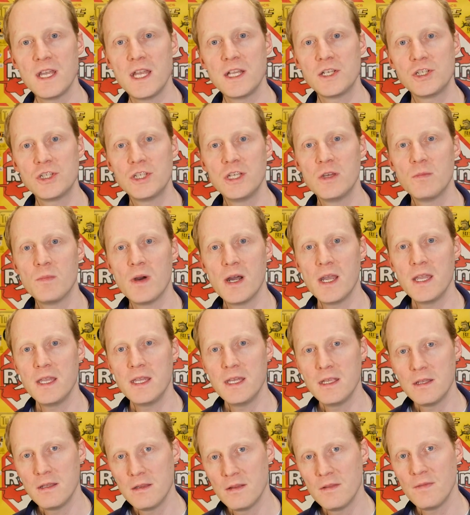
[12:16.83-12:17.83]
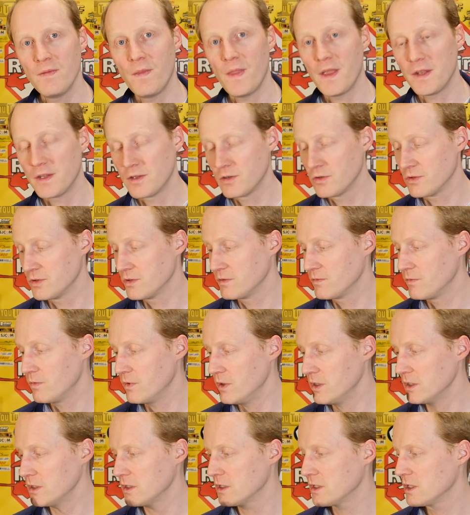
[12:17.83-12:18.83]
HDMI in, that could
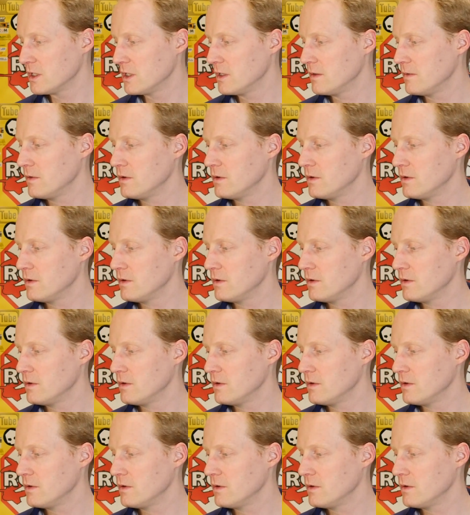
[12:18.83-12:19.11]
work,